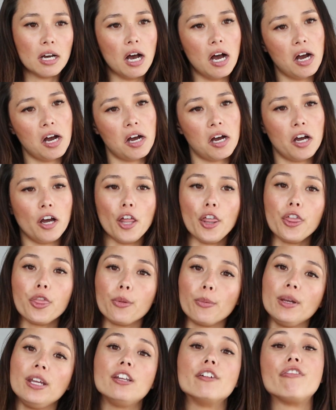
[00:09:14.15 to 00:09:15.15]

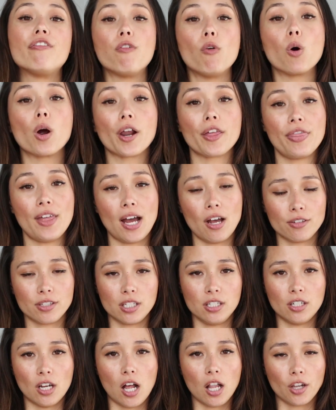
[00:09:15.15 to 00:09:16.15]
$3,000 to
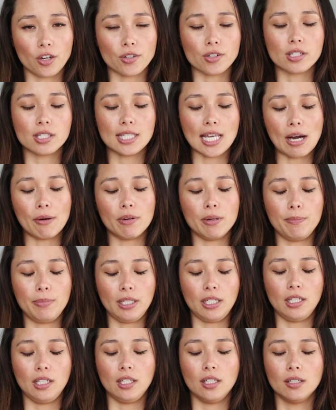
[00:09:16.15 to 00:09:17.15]

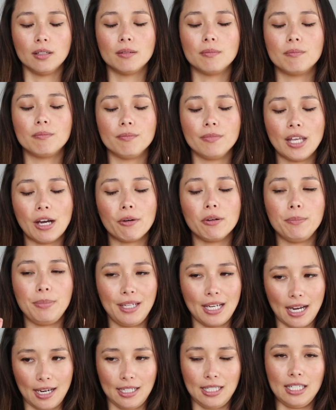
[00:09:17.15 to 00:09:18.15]
$4,000. That would
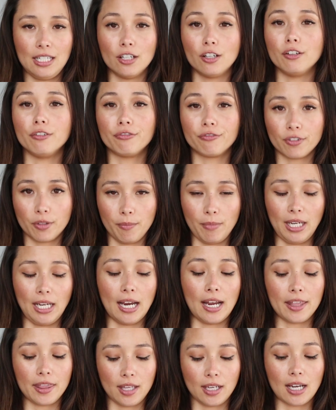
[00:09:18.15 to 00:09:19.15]
be ideal for
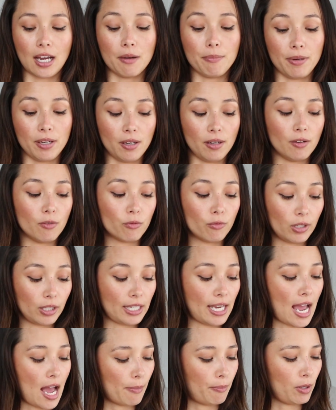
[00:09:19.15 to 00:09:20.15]
me. I think I'd be
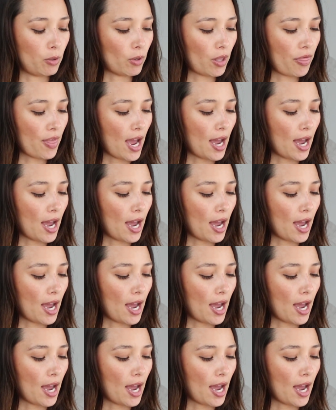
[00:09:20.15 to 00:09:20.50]
really happy with